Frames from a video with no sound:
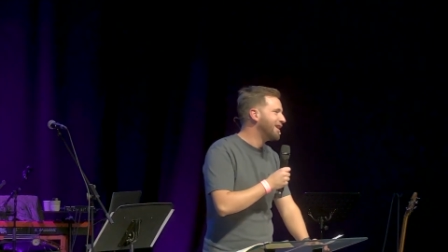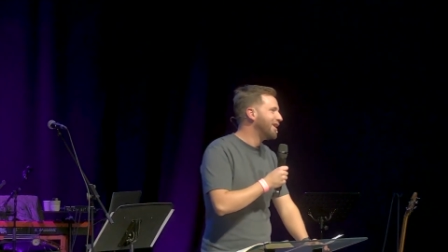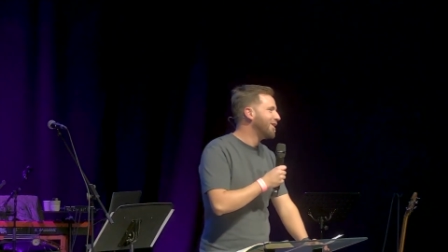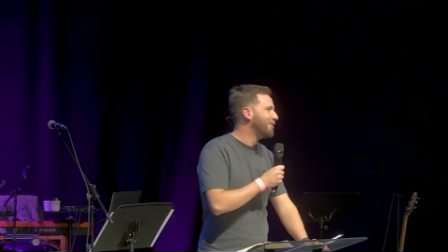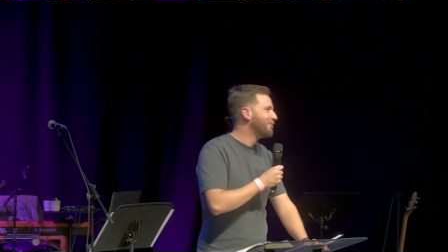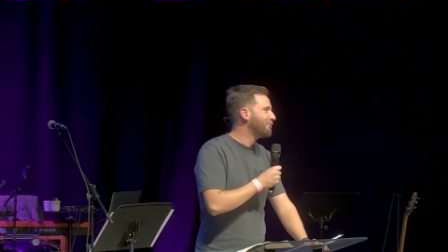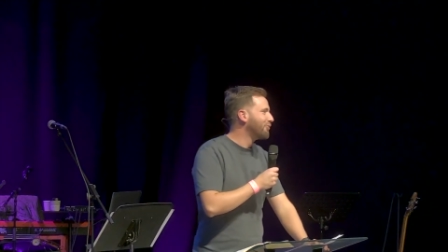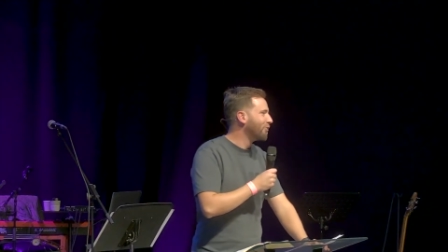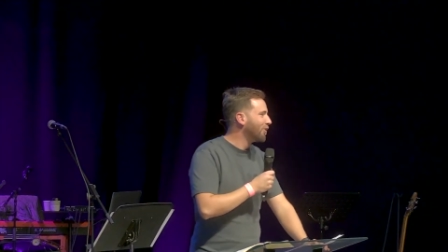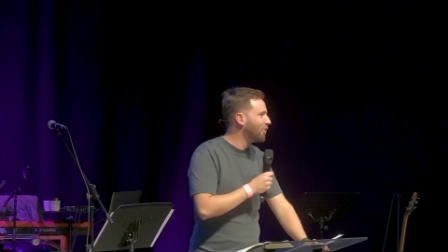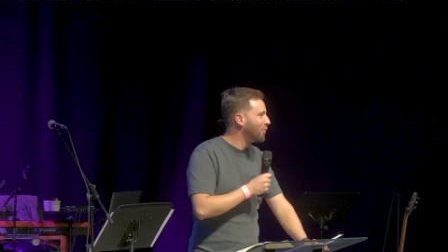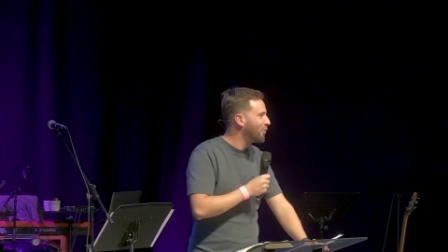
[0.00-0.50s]

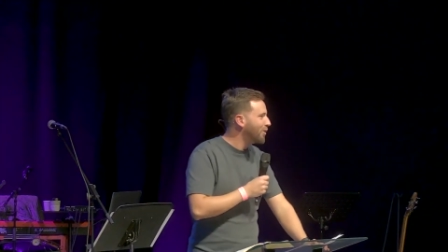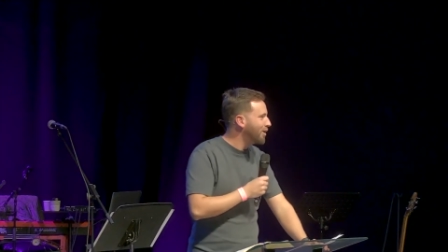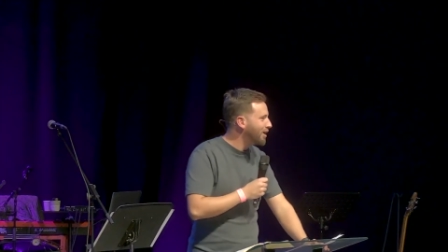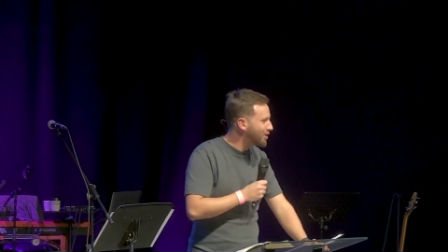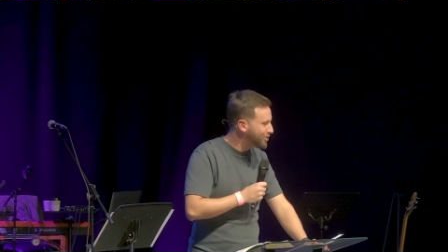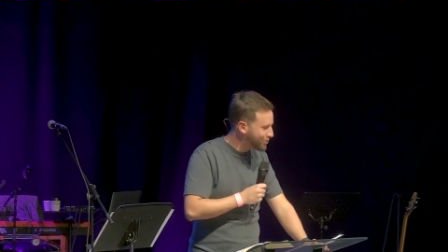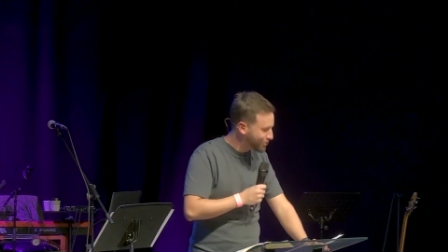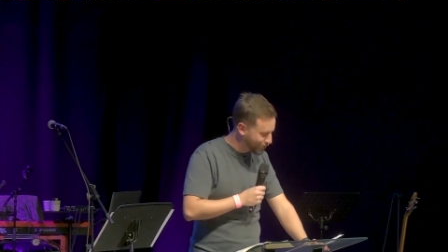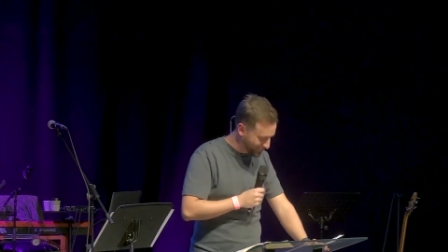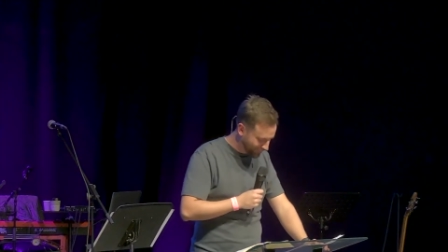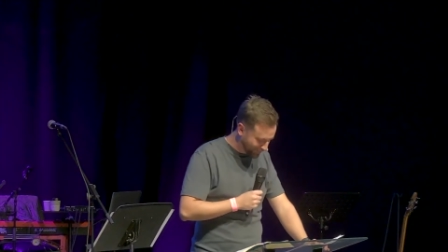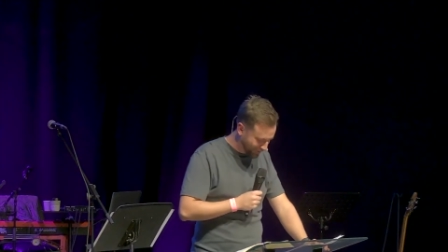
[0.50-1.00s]
for a
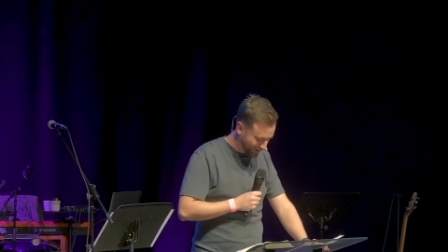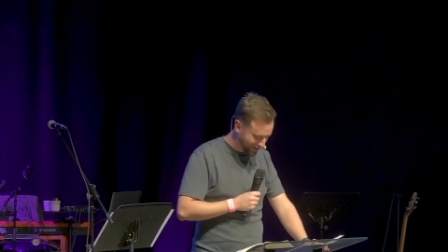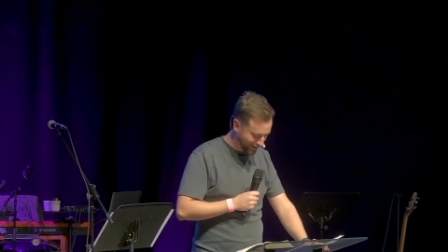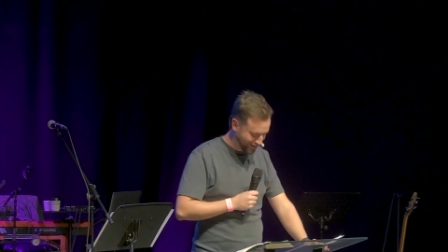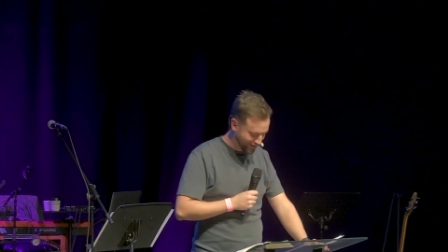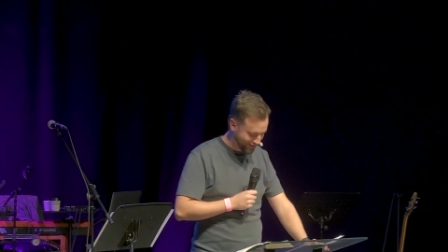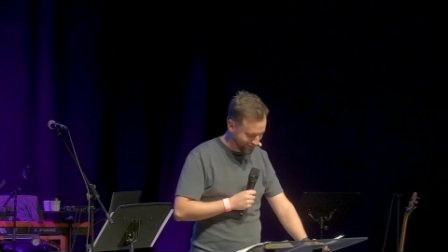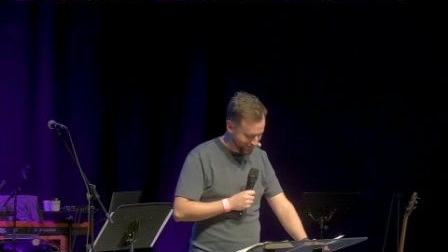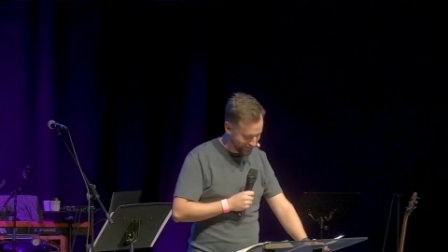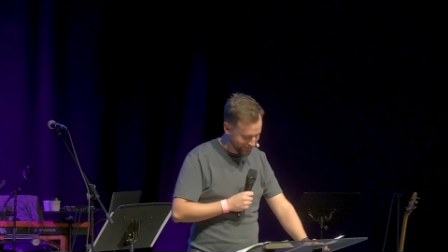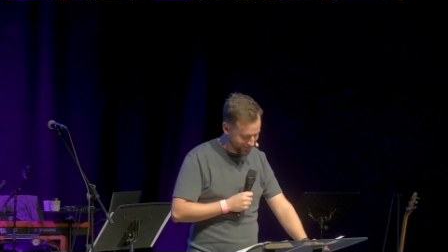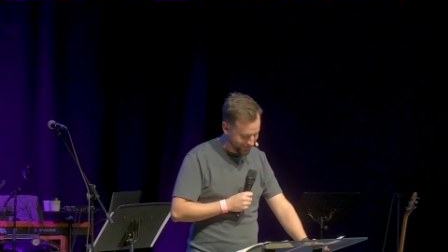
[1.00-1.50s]
worshiper
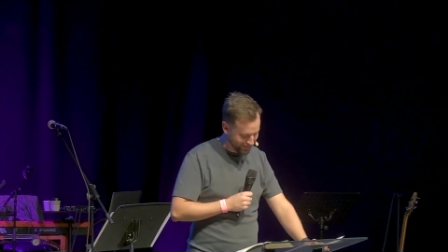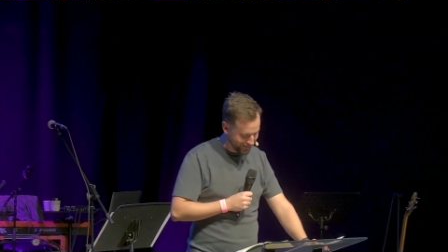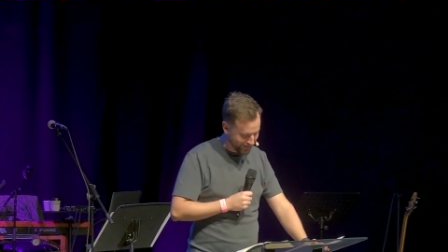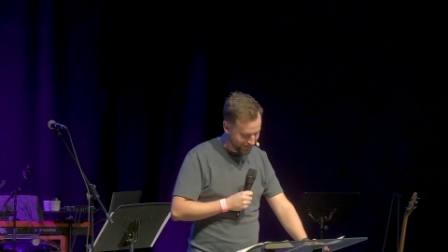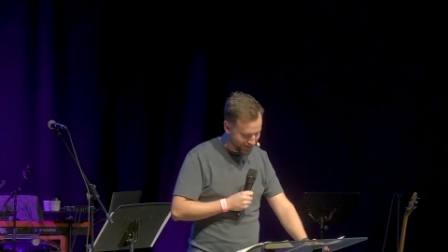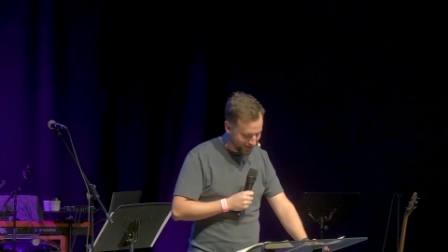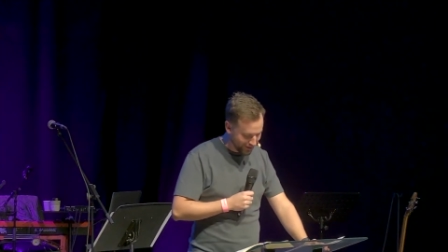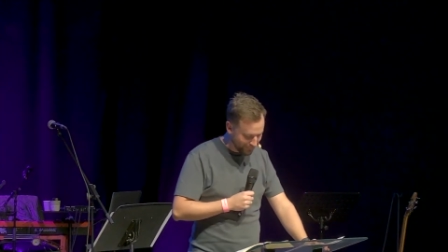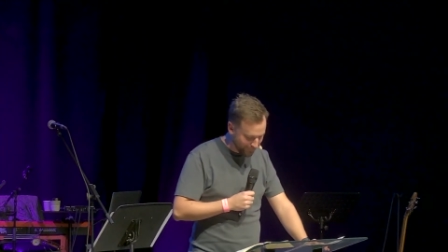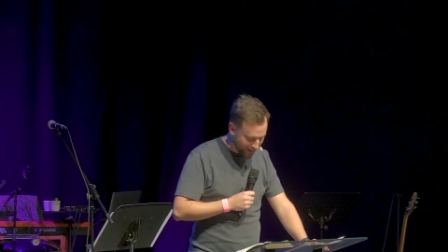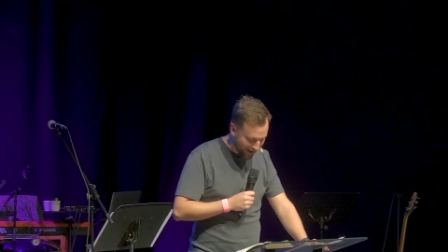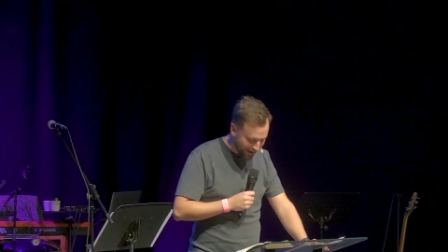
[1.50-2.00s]

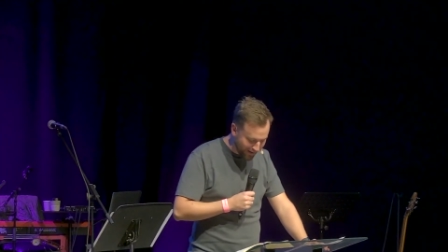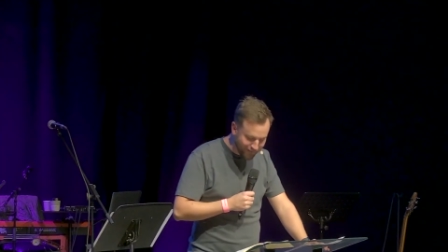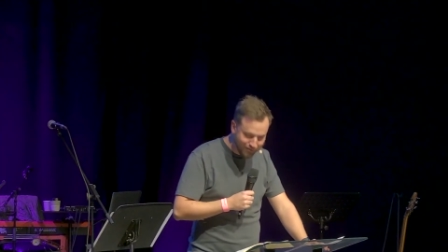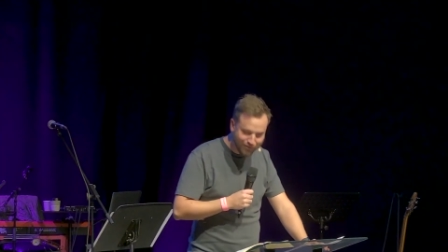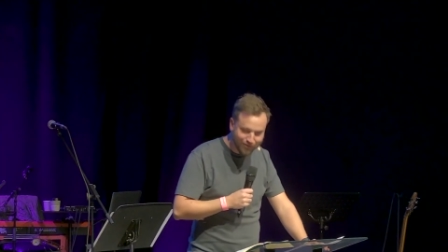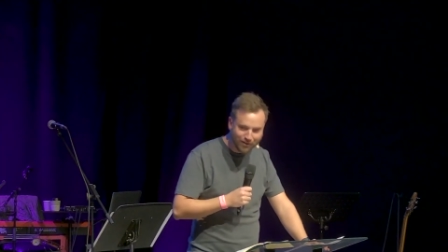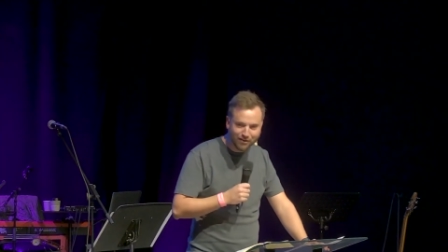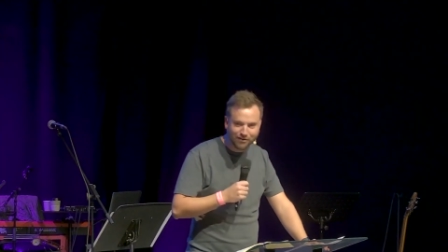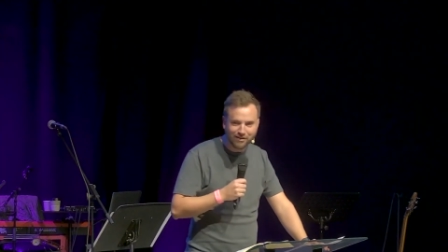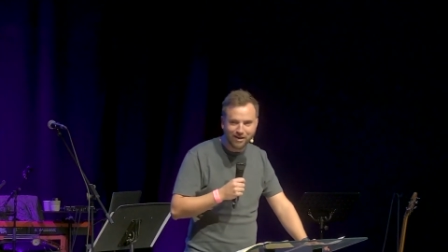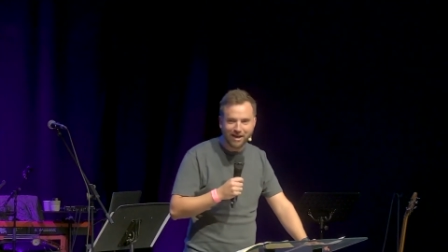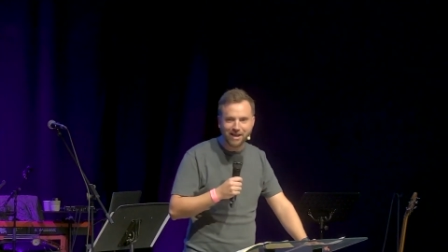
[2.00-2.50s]

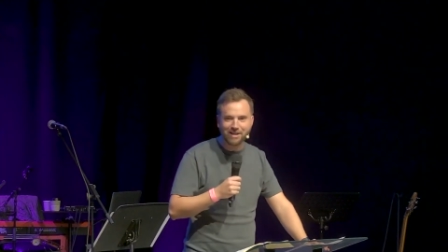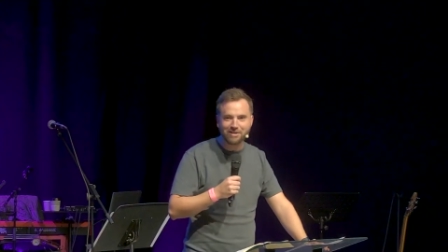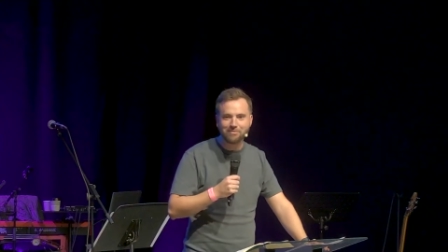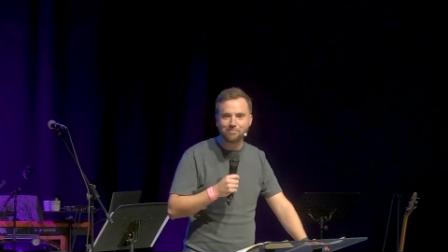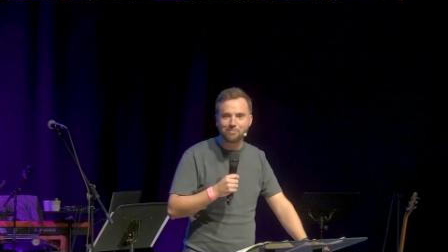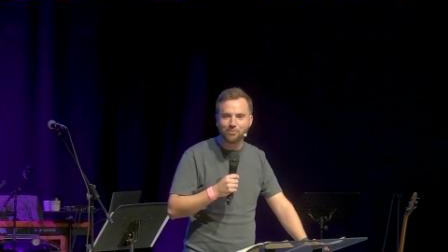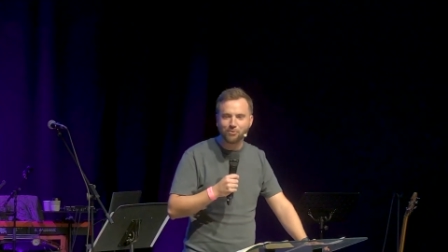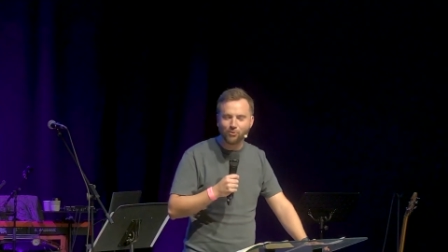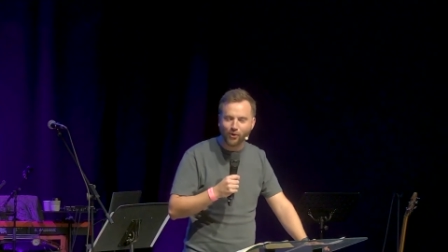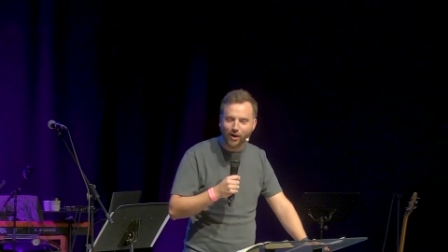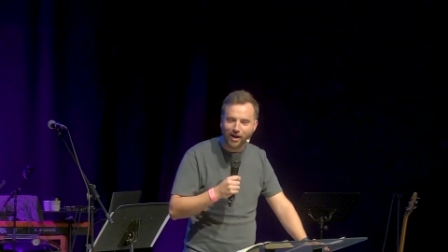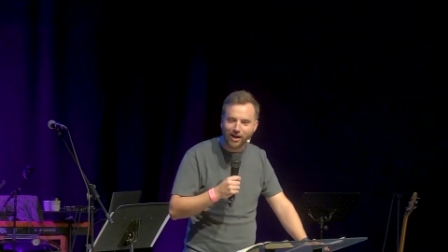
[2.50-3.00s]
abandoned in
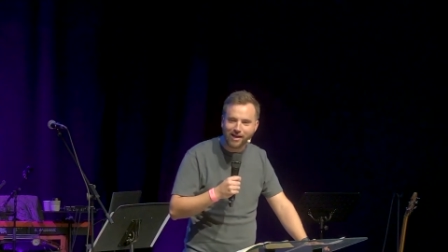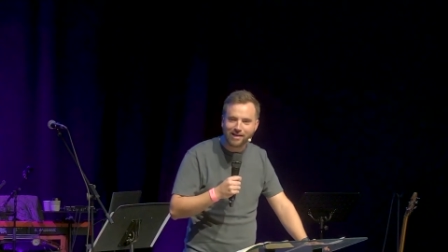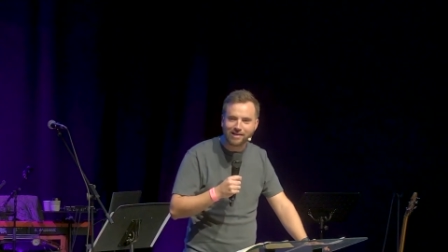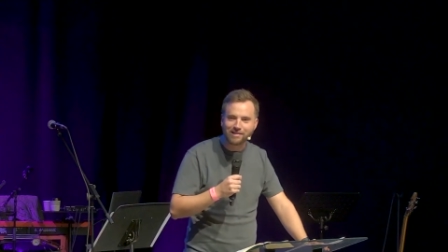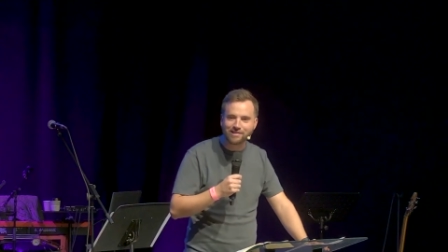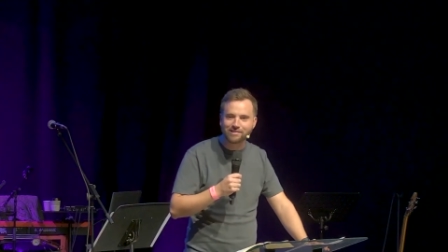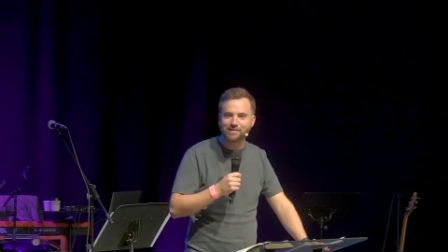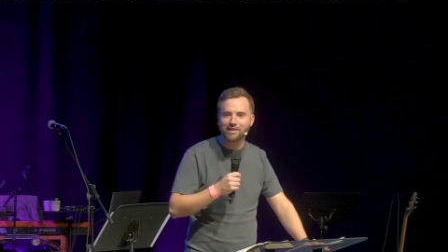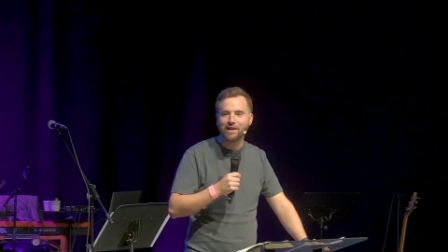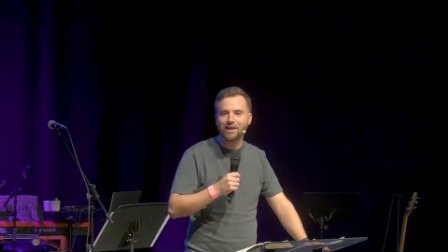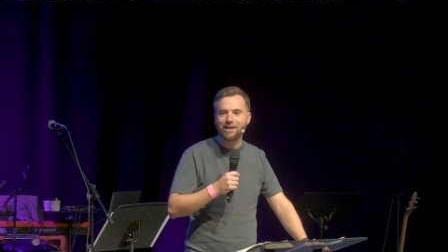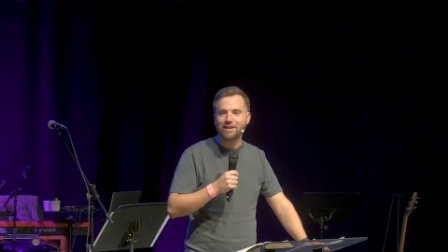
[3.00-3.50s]
praise,